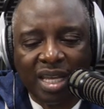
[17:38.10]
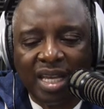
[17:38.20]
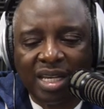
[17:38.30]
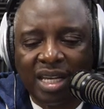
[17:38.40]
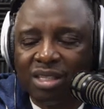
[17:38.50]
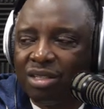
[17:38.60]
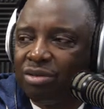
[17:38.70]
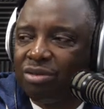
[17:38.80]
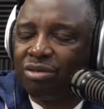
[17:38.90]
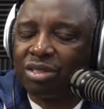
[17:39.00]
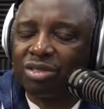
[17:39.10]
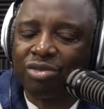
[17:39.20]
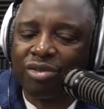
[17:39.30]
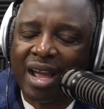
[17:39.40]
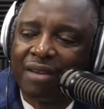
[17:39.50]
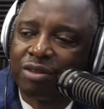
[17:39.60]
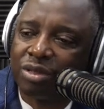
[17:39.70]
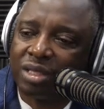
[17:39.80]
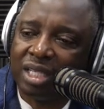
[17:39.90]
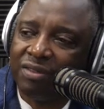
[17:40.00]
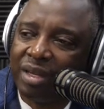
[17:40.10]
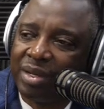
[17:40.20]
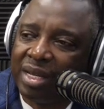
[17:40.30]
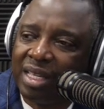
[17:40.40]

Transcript: And the news travel, Keith. I mean,